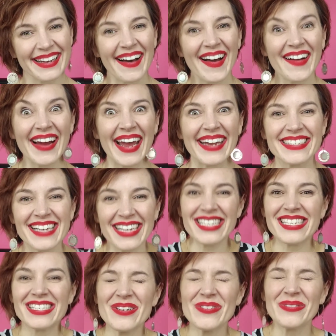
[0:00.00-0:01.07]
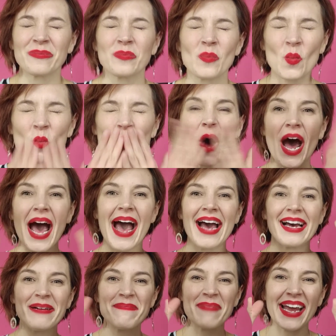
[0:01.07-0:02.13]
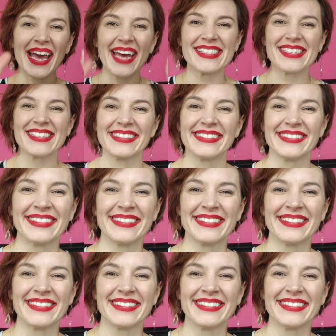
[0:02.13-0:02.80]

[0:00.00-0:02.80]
All right, talk to you soon. Bye, guys.